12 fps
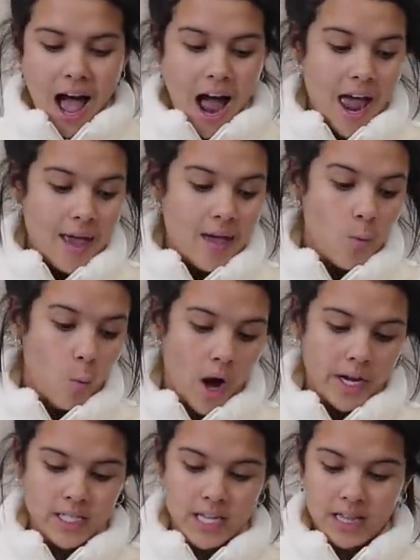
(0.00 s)
I
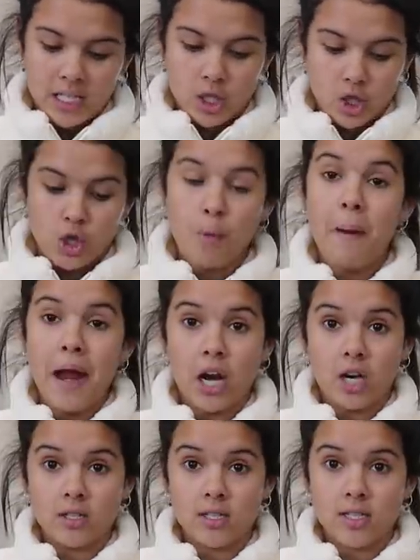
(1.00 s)
wanted to get these two
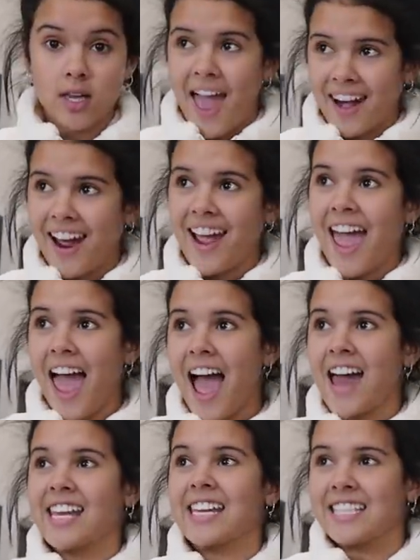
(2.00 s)
pairs and I
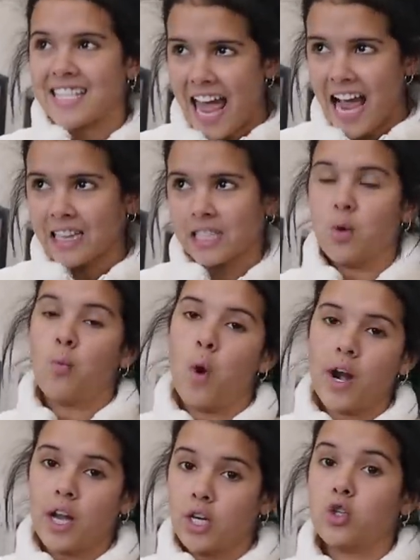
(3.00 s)
had exactly
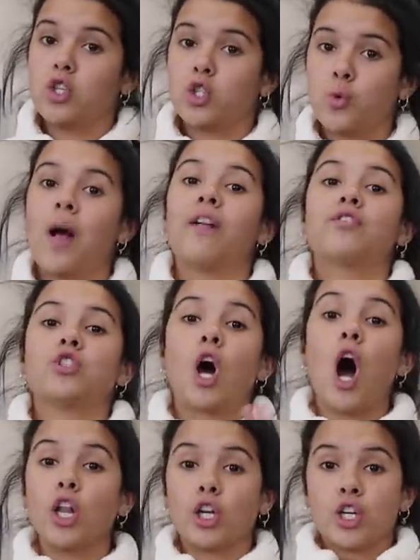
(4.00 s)

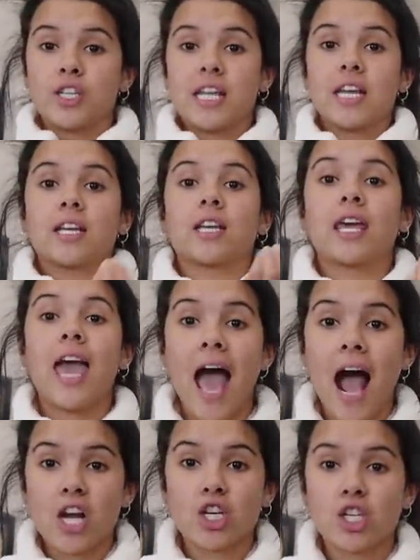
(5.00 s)
$112 in
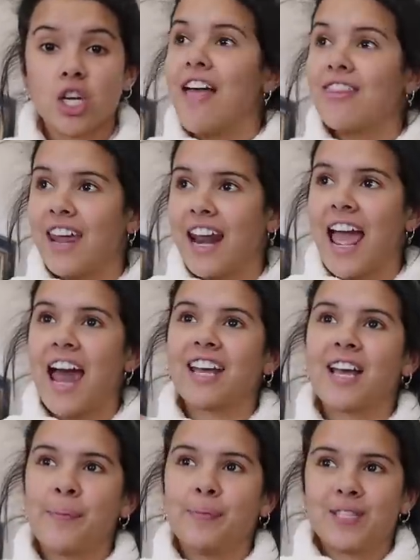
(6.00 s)
cash and then I had a
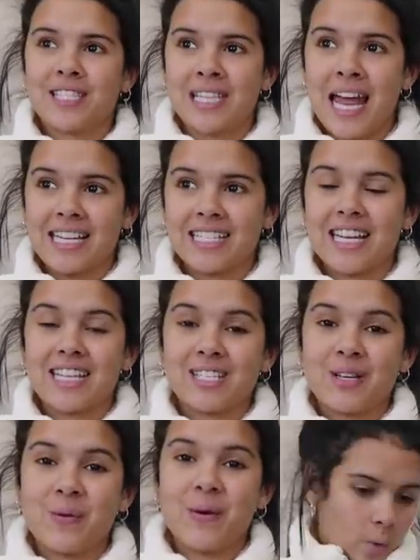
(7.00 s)
couple cents. And
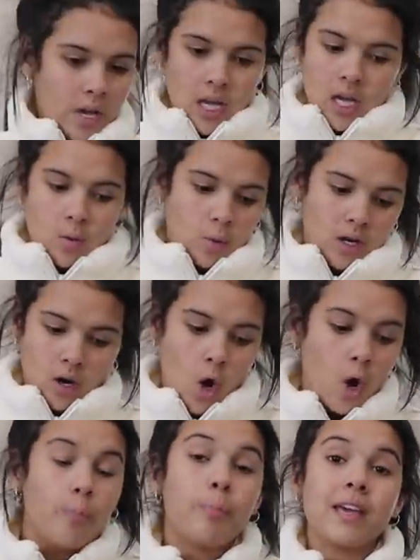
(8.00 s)
so we were
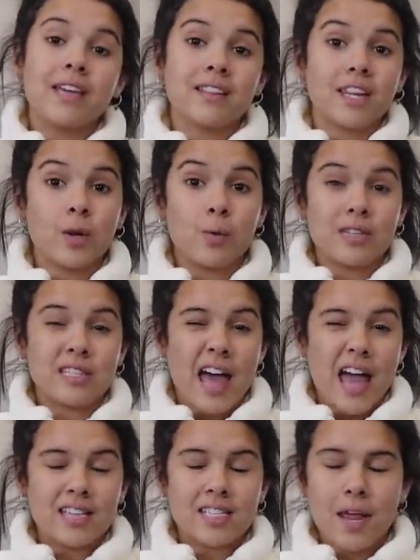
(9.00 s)
hoping that it was
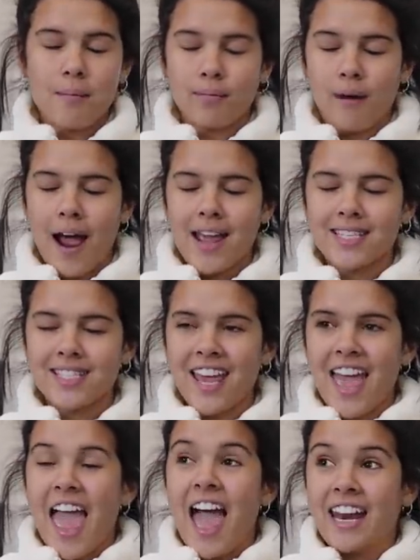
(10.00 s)
that same price
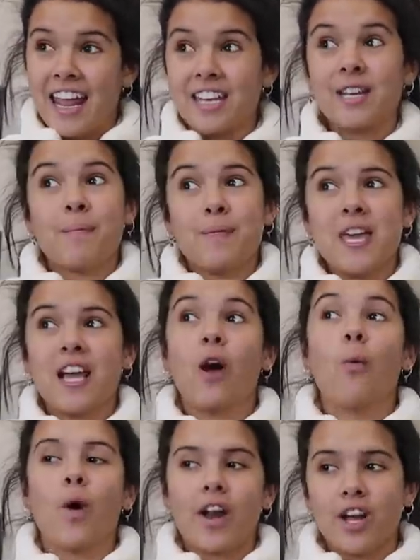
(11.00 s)
and it ended up being
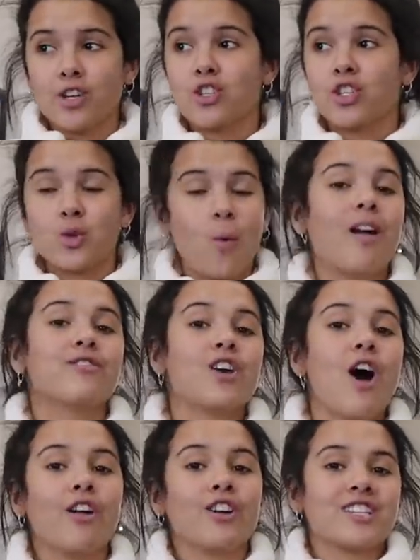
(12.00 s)

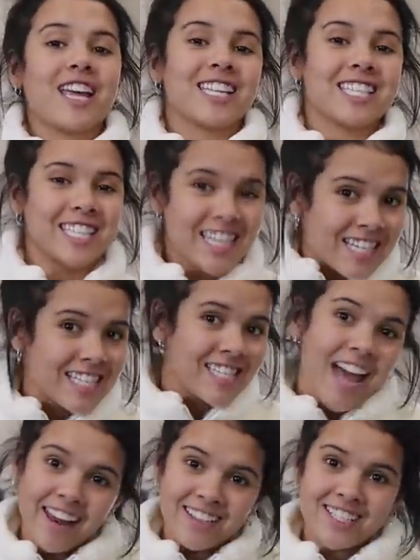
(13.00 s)

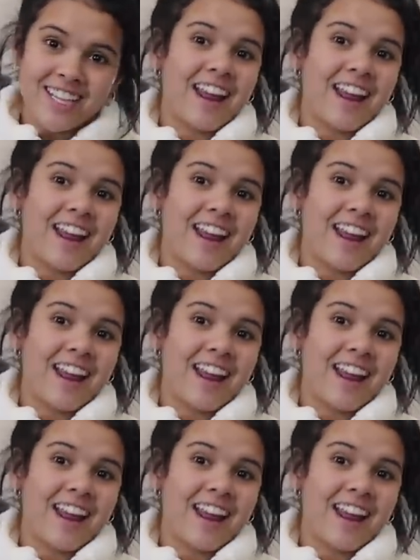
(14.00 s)
$112.06.